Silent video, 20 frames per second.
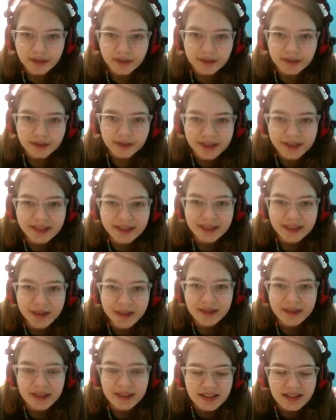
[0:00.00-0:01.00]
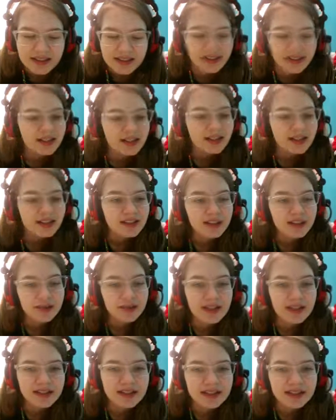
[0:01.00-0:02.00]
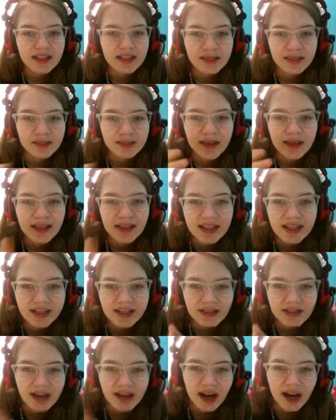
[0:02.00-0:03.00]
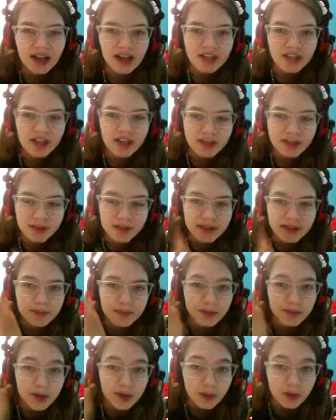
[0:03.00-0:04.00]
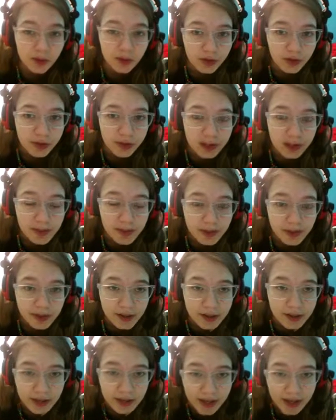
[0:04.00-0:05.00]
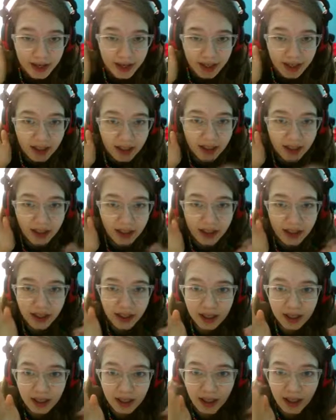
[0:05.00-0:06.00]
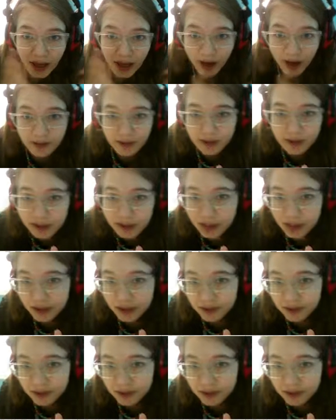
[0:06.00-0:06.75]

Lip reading: If that makes sense. So it gives a contrast, makes a beautiful thing compared to a average thing.